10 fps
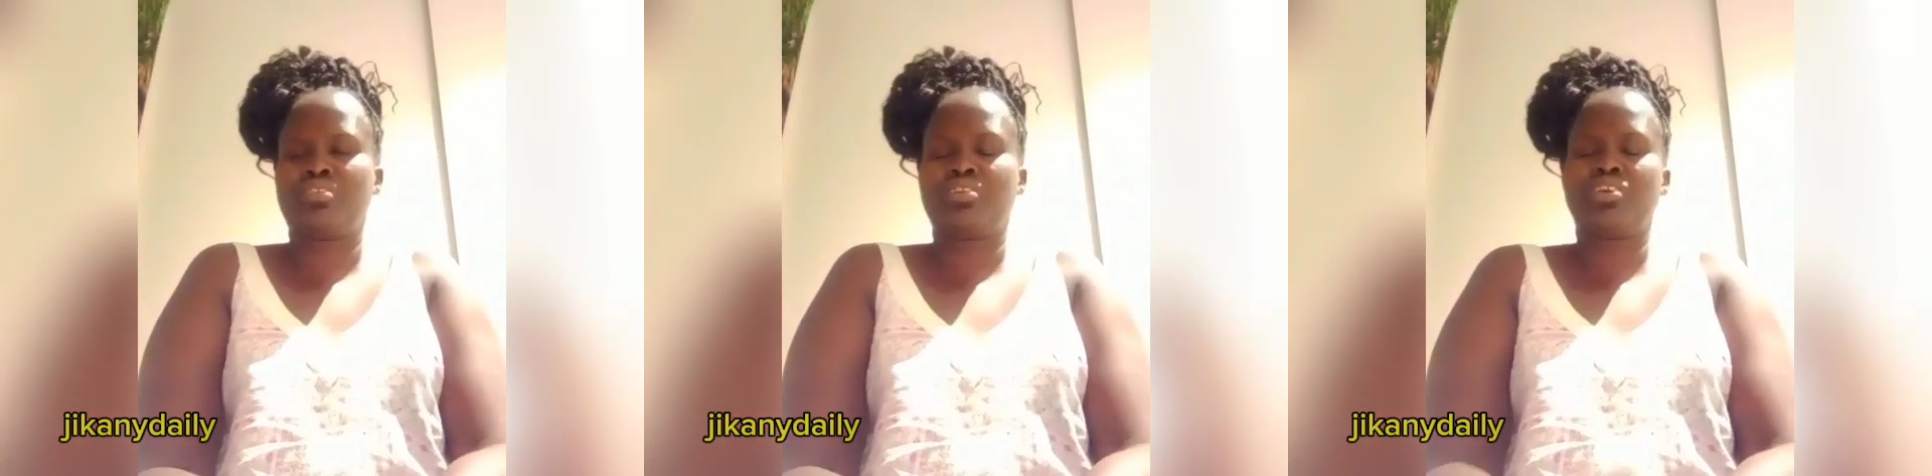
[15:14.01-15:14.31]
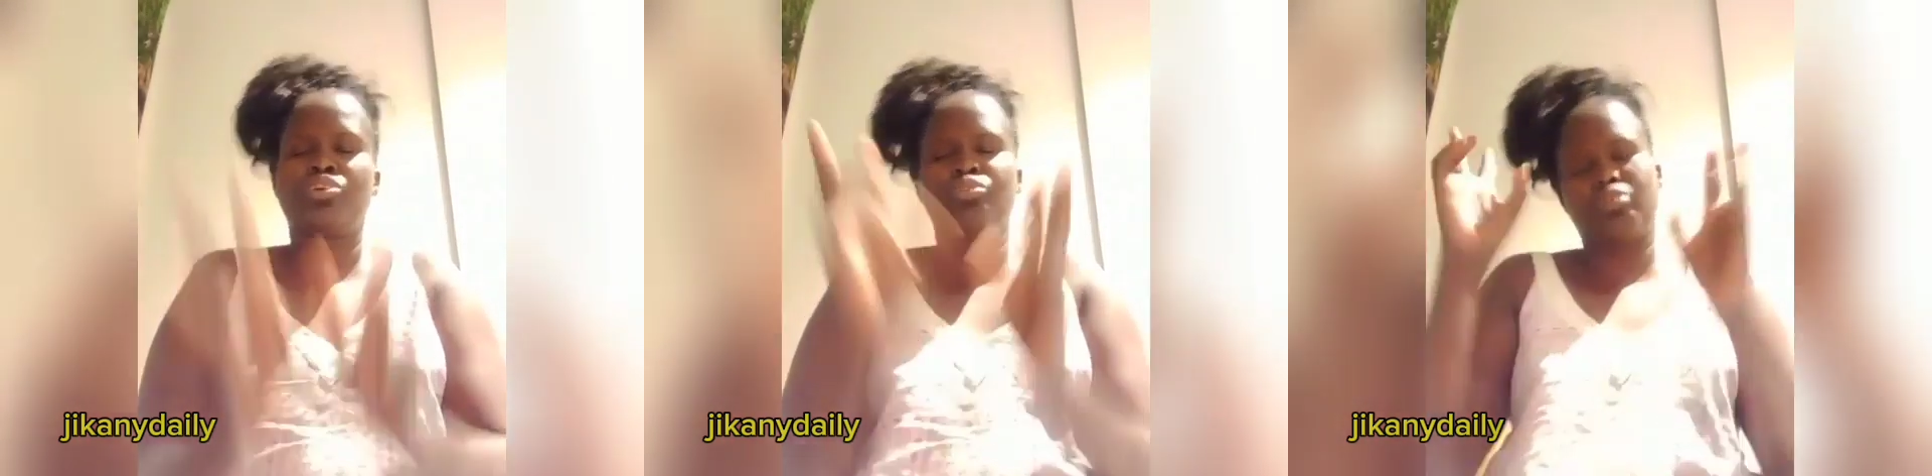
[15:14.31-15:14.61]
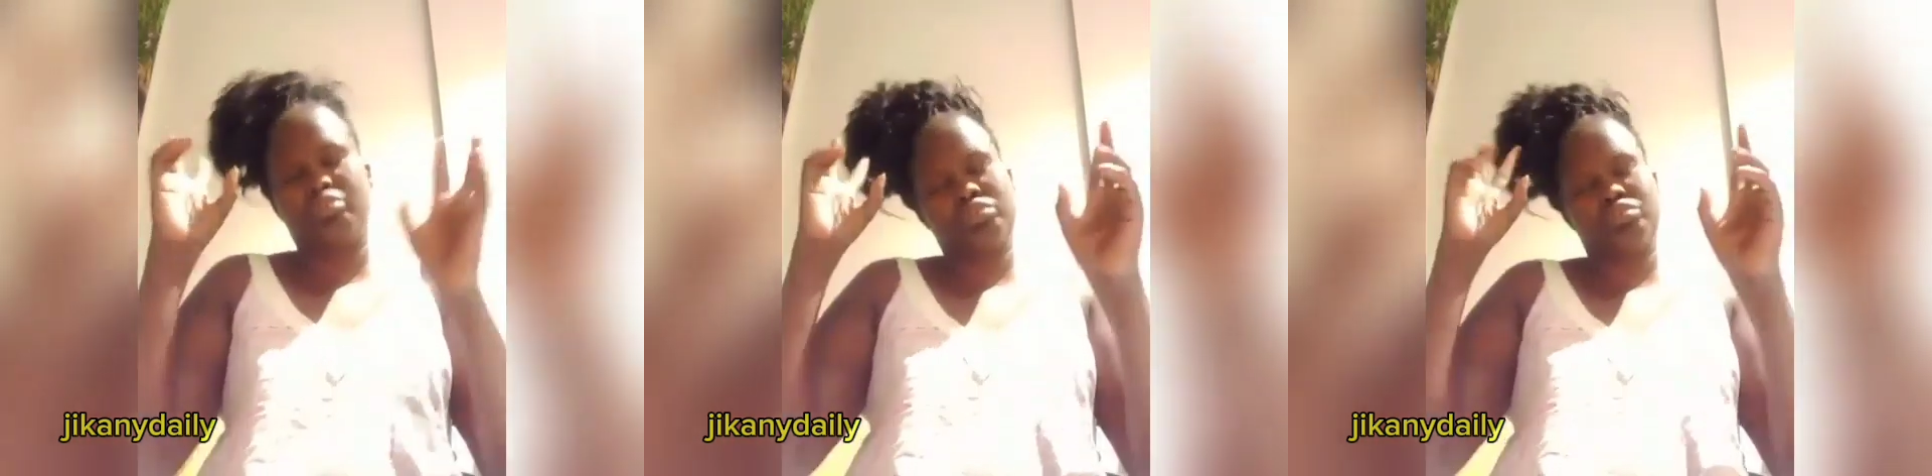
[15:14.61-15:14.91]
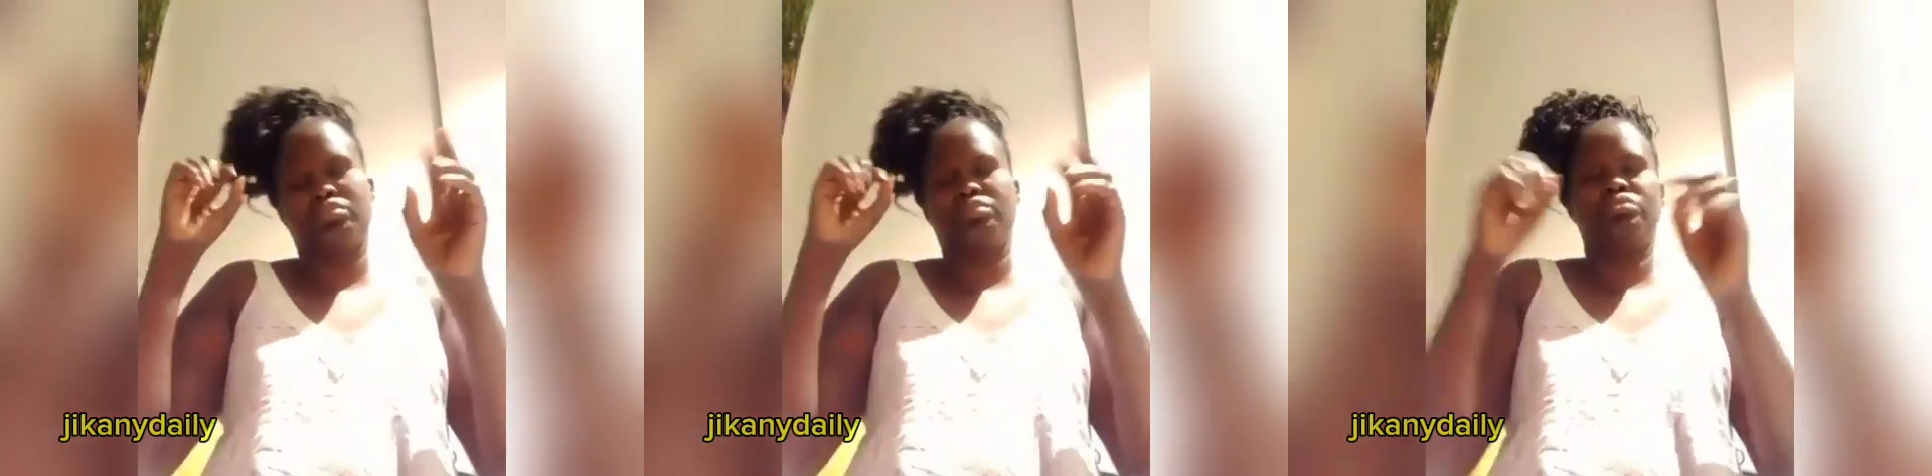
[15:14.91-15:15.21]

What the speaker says: It could go